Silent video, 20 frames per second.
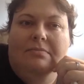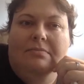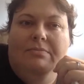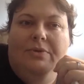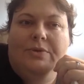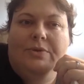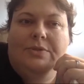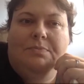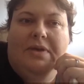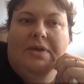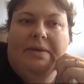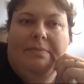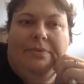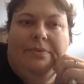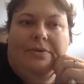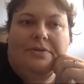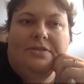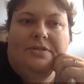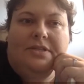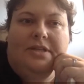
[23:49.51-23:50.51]
most
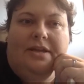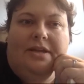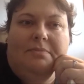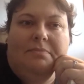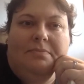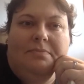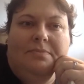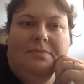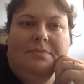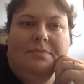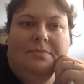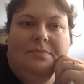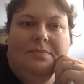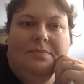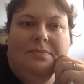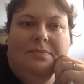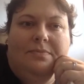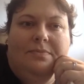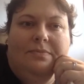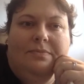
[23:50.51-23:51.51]
papers that
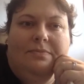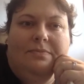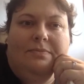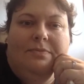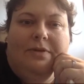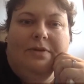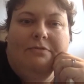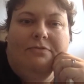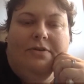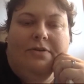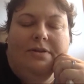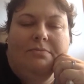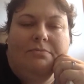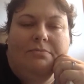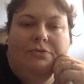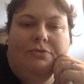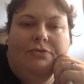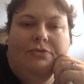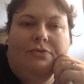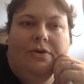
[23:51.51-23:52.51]
I've written
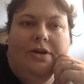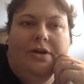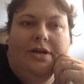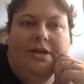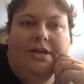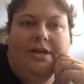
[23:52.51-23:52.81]
before.